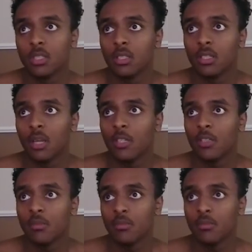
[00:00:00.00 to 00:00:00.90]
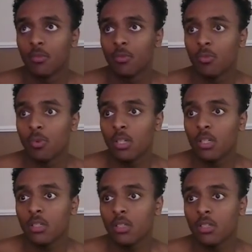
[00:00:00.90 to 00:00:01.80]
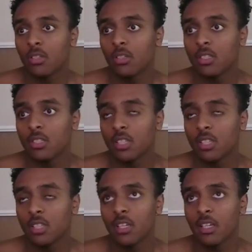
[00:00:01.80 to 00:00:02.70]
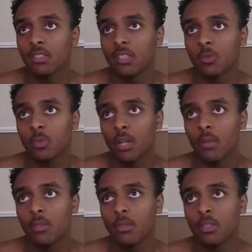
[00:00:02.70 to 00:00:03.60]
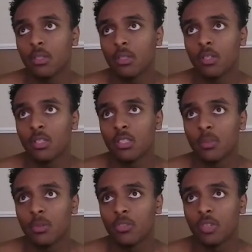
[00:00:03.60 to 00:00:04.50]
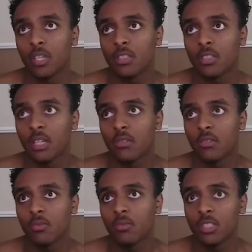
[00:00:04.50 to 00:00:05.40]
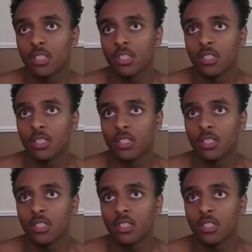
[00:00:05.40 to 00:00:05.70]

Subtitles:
I mean, one could literally say that this was probably one of the simpler trades that we're seeing.